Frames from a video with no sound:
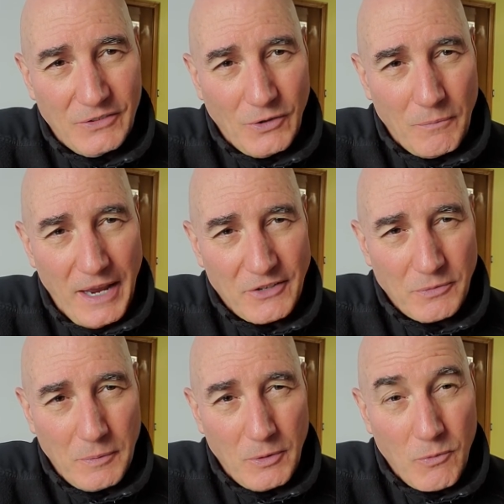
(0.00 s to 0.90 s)
So I'm going to
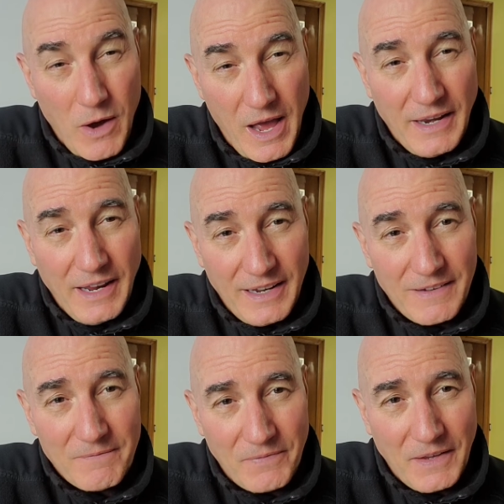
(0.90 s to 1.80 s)
actually be riding
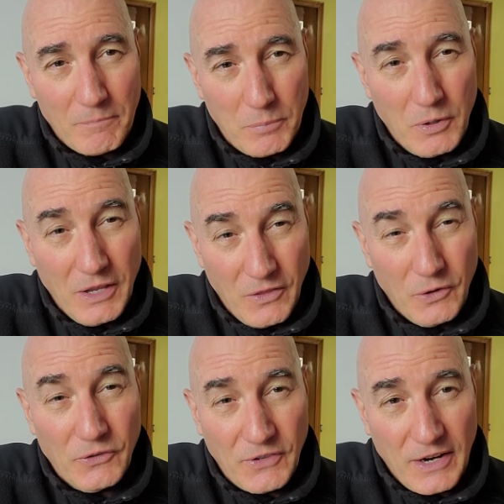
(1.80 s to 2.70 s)
putting
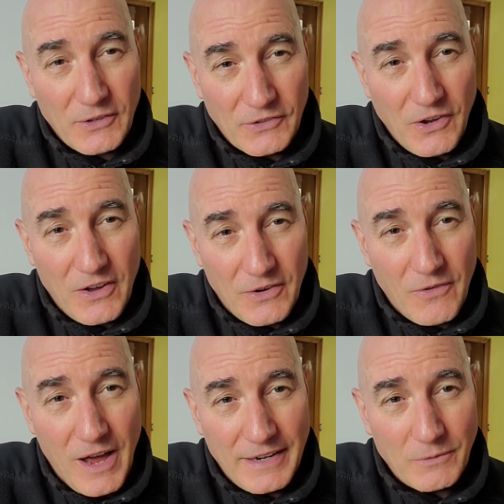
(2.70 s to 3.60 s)
those suckers on and
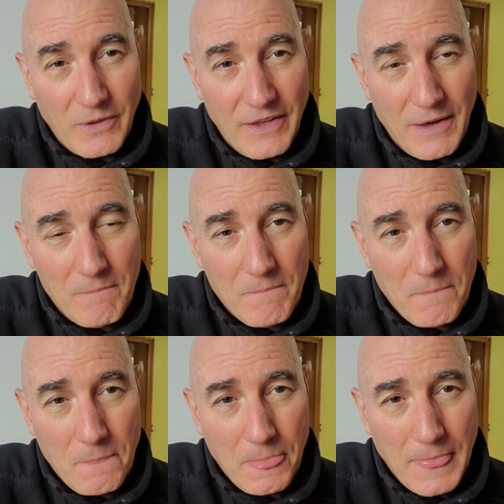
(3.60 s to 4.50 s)
riding with them.
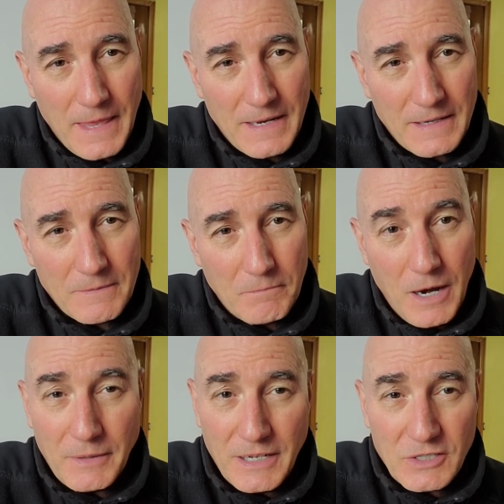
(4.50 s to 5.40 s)

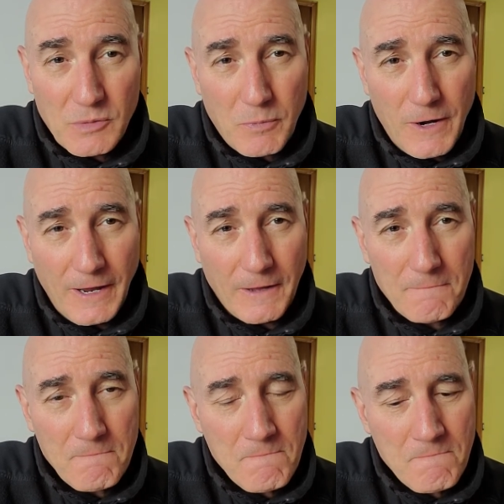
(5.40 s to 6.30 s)
Probably next spring.
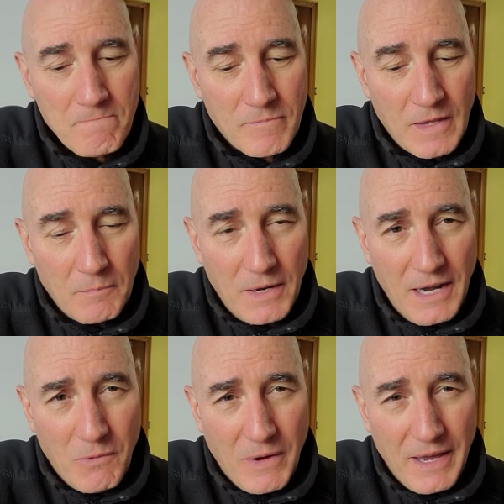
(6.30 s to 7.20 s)
But
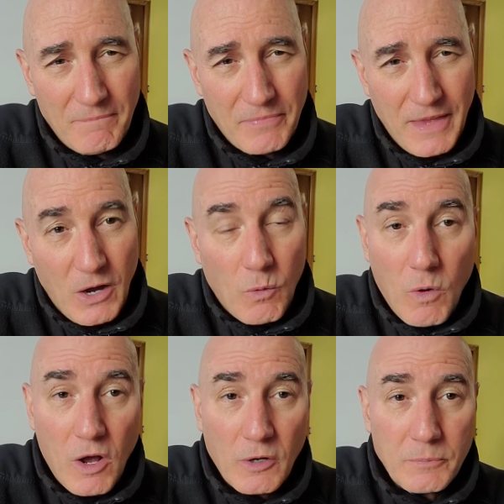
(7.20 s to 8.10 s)
anyway,
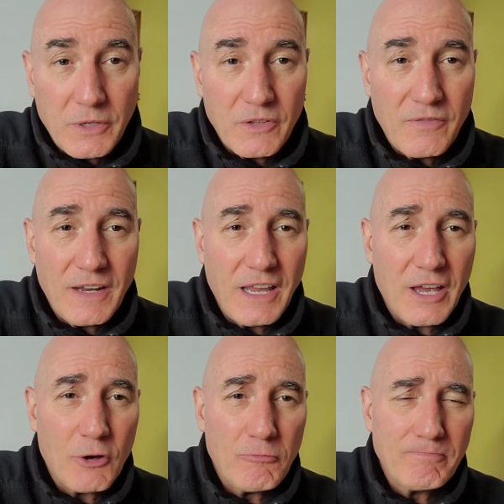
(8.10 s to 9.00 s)
welcome to the
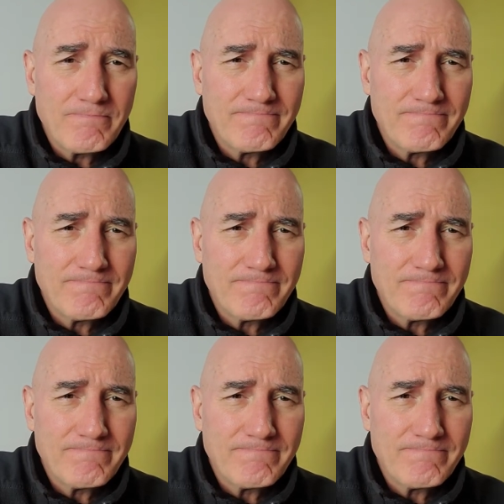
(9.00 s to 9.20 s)
video.